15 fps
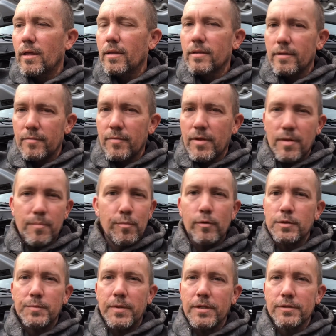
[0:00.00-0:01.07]
he, he,
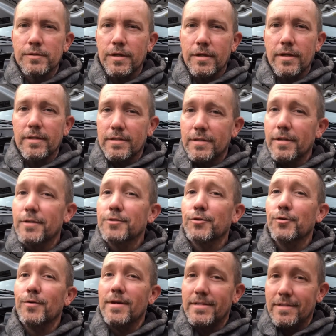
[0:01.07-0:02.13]
posts pictures on it. It's, it's
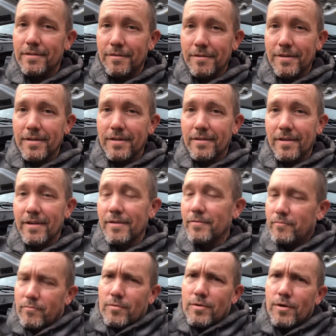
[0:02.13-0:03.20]
crazy looking.
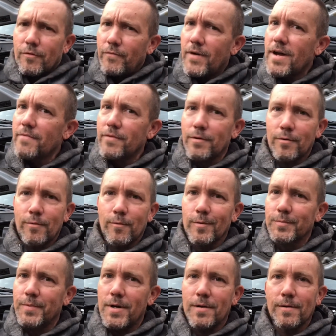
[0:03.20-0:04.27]
And, you know, 500
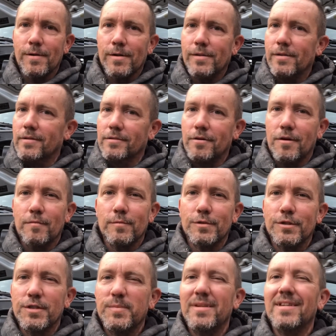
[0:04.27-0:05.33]
horsepower in this car would
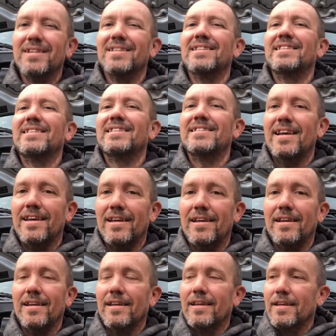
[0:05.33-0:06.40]
just be
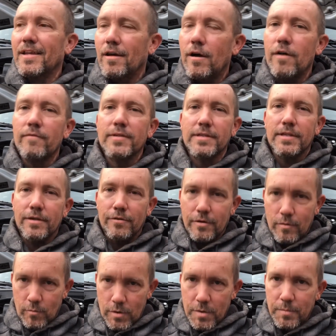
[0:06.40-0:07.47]
insane. Obviously, you're going
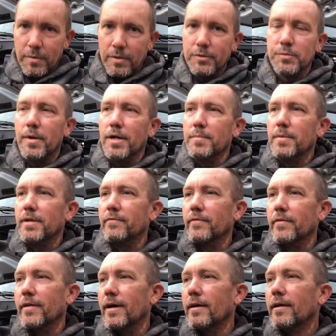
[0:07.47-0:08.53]
to want to build your bottom end
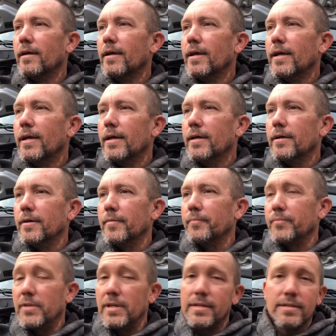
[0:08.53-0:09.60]
for that.
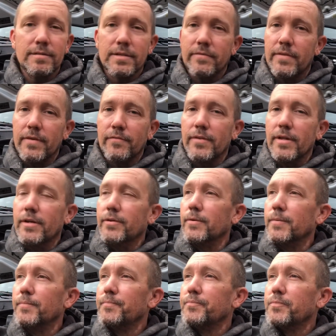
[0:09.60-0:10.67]
Um, he sells everything for that, too.
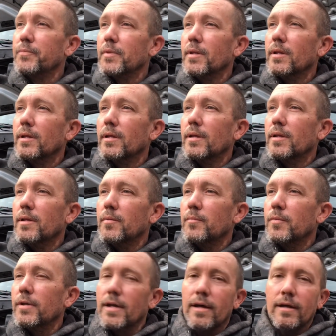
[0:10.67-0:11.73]

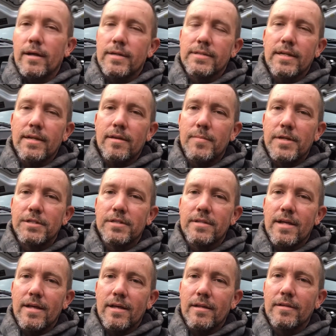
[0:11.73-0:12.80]
But, yeah, I said I'd mention that,